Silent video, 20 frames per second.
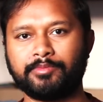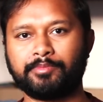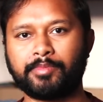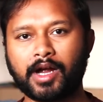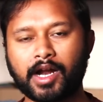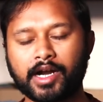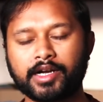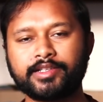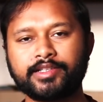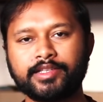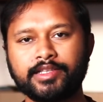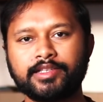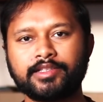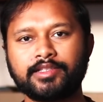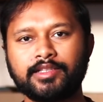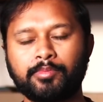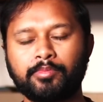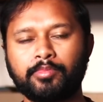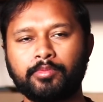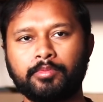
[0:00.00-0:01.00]
Part C is
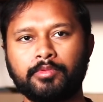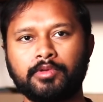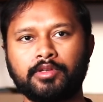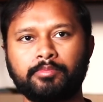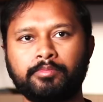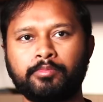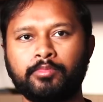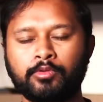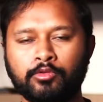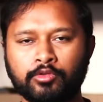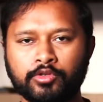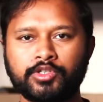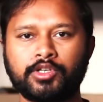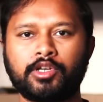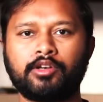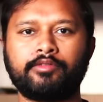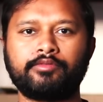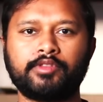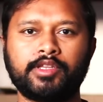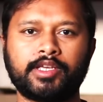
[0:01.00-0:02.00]
the
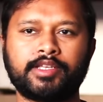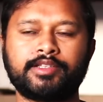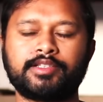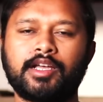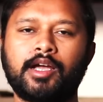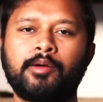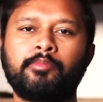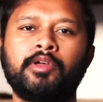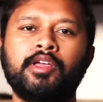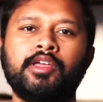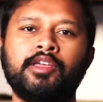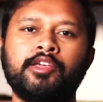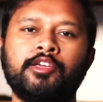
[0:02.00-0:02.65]
portion of the exam